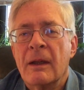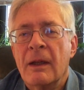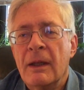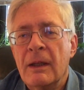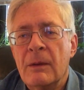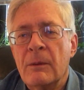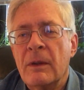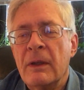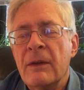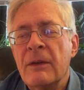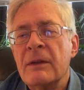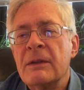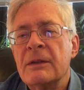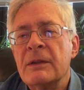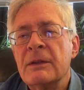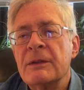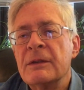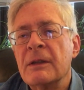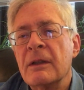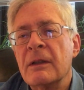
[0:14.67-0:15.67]
Anyway, this
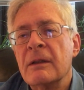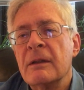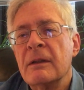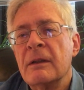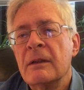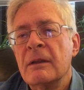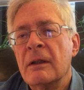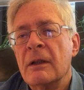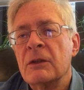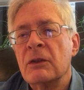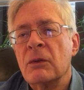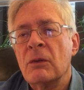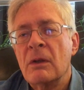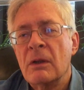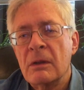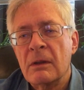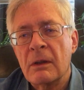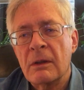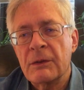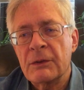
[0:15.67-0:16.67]
is a
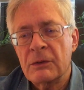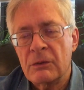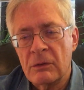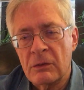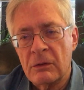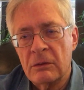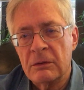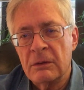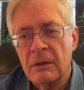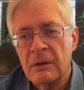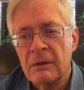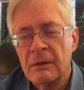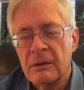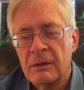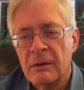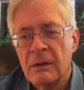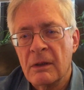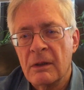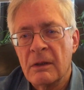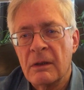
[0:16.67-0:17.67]
talk. It's called
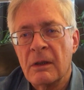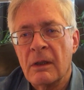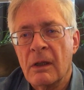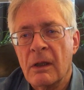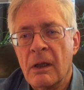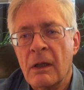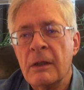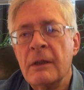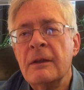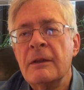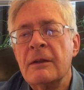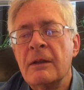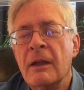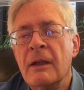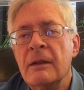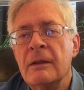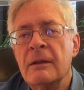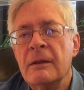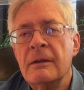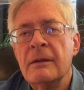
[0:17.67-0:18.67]

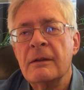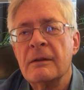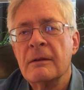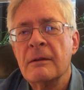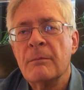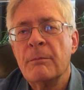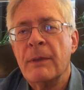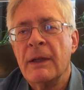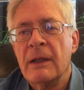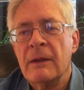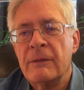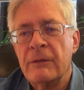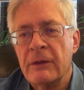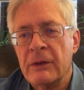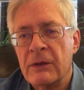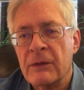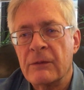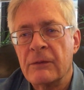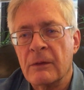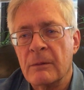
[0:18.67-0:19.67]
Unintended
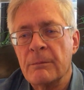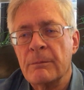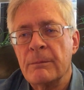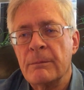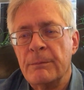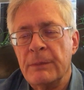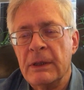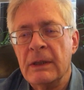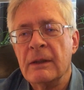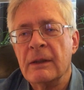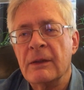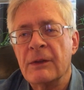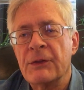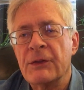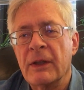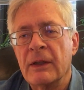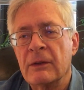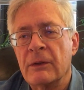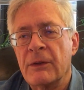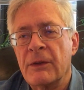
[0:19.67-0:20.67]
Benefits from Being in
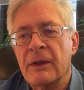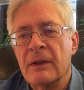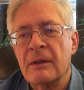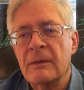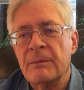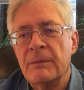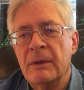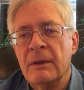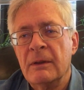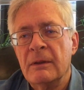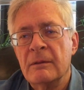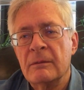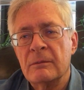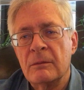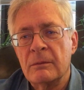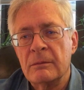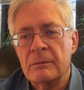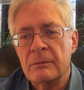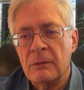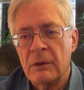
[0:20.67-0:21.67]
Psychotherapy, and
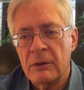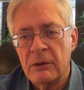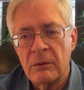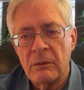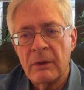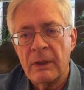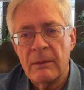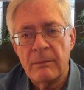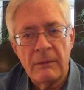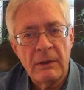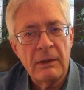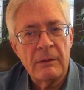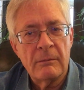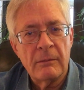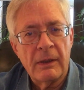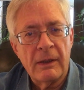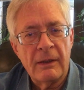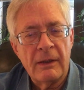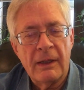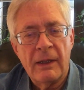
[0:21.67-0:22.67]
what do I mean
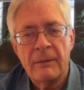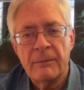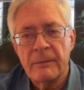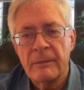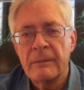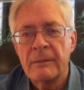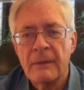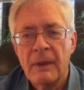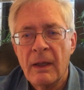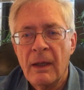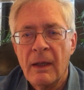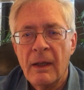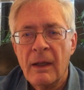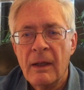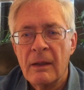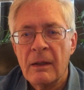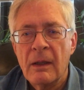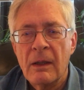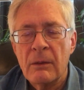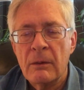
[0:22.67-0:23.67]
by that?
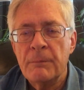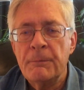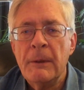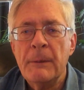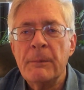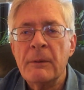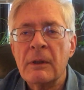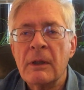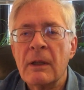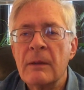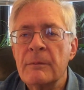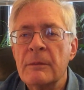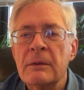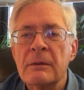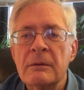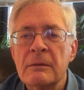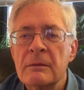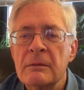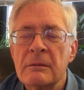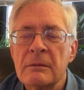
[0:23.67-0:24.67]
When people come
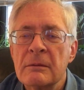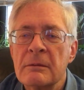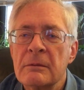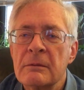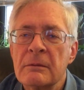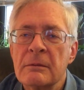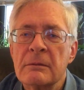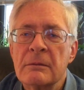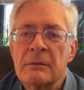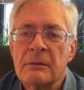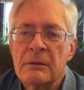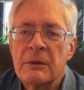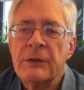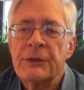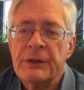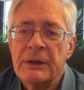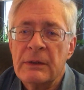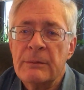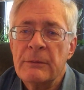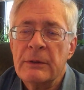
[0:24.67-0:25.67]
in to
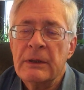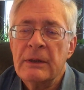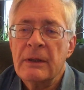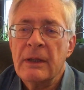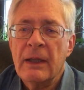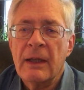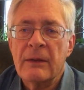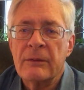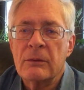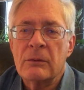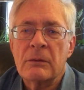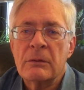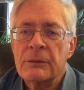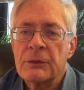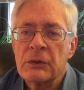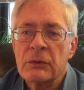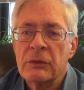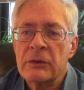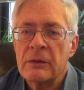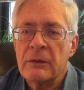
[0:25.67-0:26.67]
see me, they have all
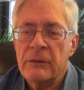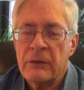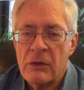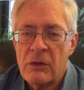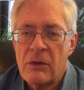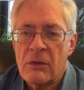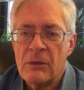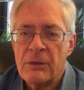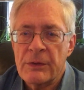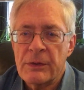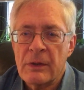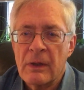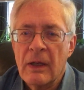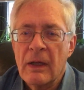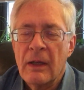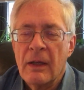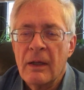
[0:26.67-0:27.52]
sorts of issues.